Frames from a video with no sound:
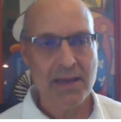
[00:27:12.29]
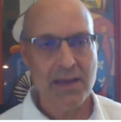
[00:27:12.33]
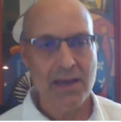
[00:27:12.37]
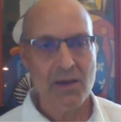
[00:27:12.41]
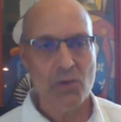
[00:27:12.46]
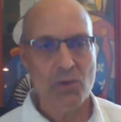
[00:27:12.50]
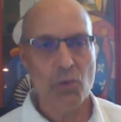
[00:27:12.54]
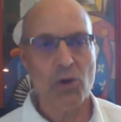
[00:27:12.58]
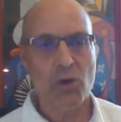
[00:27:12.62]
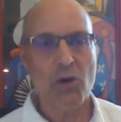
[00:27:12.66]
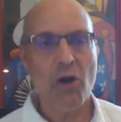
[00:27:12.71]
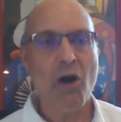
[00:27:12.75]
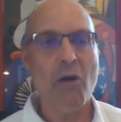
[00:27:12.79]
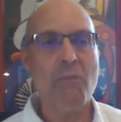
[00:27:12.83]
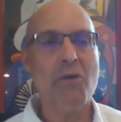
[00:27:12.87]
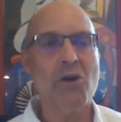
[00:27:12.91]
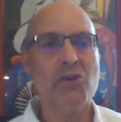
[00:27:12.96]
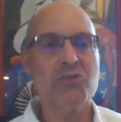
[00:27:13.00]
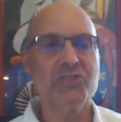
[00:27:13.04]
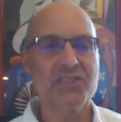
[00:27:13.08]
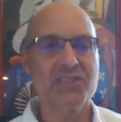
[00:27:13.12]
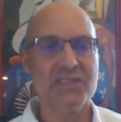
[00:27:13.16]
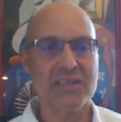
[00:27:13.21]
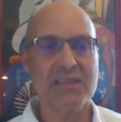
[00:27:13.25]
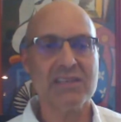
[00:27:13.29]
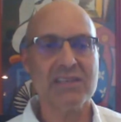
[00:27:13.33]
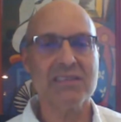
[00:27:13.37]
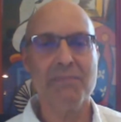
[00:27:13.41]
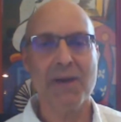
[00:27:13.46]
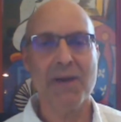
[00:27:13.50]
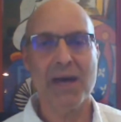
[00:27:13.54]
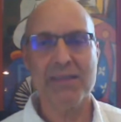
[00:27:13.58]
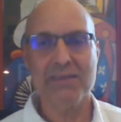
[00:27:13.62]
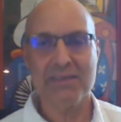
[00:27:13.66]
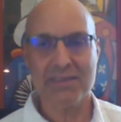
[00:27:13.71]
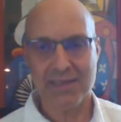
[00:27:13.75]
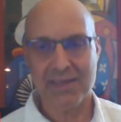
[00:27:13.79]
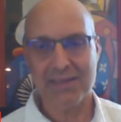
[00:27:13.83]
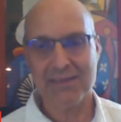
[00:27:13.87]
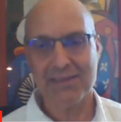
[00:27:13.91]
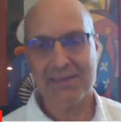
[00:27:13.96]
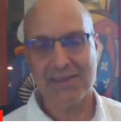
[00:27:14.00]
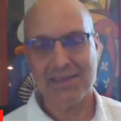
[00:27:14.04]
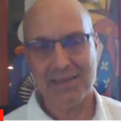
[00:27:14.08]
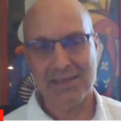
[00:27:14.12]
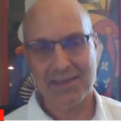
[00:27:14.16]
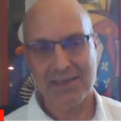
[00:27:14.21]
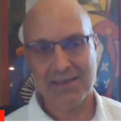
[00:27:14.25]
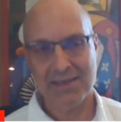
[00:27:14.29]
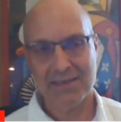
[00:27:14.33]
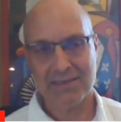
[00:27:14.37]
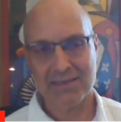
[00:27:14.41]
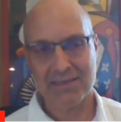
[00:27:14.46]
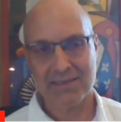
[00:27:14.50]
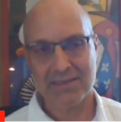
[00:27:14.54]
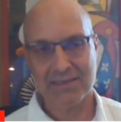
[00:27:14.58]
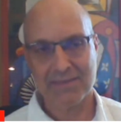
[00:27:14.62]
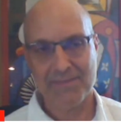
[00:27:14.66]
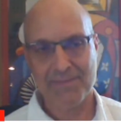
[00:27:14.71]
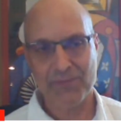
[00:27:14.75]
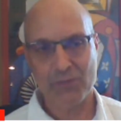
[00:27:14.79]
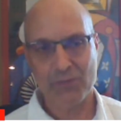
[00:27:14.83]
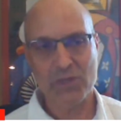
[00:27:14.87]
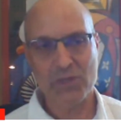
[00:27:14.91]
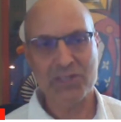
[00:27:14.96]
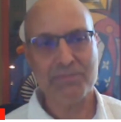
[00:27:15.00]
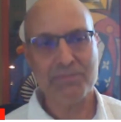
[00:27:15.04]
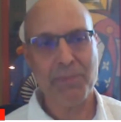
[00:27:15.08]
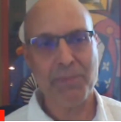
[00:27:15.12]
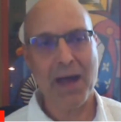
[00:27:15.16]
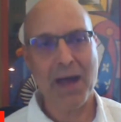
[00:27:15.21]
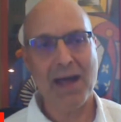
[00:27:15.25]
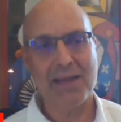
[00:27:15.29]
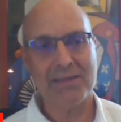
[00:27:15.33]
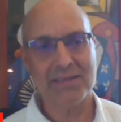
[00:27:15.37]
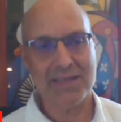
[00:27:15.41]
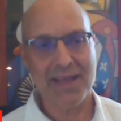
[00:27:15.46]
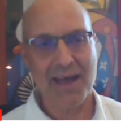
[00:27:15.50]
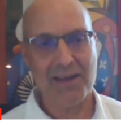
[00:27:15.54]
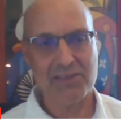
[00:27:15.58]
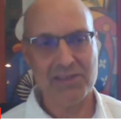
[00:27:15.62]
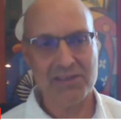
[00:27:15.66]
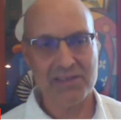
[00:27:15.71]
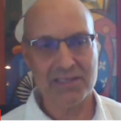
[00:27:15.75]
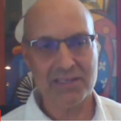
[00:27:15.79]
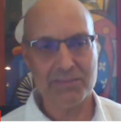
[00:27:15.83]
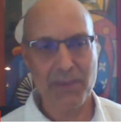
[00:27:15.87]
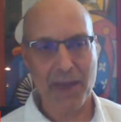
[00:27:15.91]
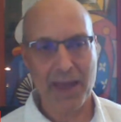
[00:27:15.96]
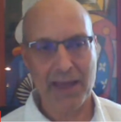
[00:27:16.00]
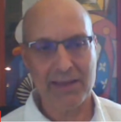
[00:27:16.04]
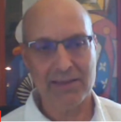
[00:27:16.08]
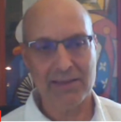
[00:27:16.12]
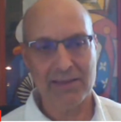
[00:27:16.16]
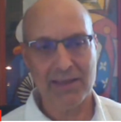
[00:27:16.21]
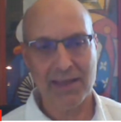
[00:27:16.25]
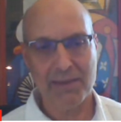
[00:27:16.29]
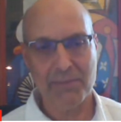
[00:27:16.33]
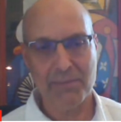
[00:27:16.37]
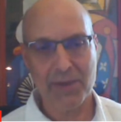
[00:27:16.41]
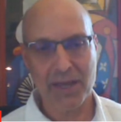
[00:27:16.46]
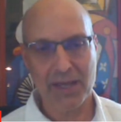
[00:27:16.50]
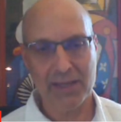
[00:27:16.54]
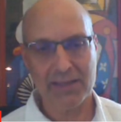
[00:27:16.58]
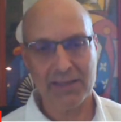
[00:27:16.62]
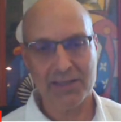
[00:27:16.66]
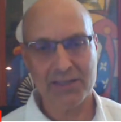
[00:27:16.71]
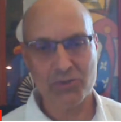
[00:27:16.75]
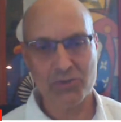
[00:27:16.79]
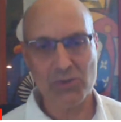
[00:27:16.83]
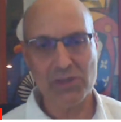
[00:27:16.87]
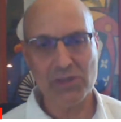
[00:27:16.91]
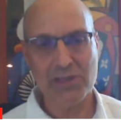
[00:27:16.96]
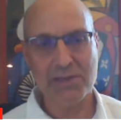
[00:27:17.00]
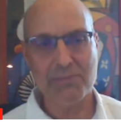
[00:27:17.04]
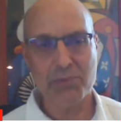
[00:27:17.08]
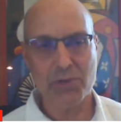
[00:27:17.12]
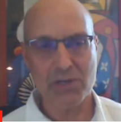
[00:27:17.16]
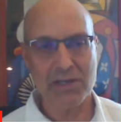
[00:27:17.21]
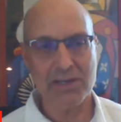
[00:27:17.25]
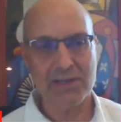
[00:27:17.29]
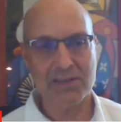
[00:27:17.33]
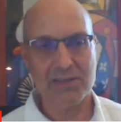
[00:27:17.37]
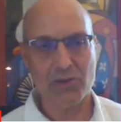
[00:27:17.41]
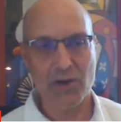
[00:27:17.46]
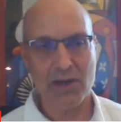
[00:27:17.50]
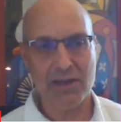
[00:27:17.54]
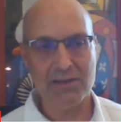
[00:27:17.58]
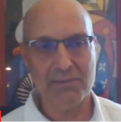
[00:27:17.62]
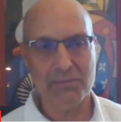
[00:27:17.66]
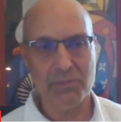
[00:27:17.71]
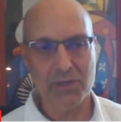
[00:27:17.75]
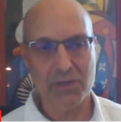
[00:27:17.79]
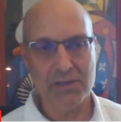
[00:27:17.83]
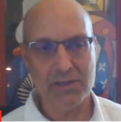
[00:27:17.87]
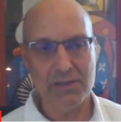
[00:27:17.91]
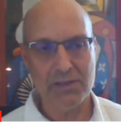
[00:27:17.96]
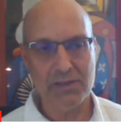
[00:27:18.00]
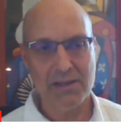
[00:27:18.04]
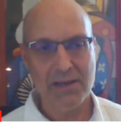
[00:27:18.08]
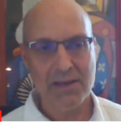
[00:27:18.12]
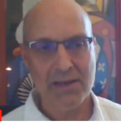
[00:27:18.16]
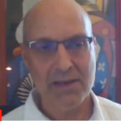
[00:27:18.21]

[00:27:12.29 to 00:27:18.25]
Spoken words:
We're almost 6 months into this response now to this pandemic. That's really pretty incredible.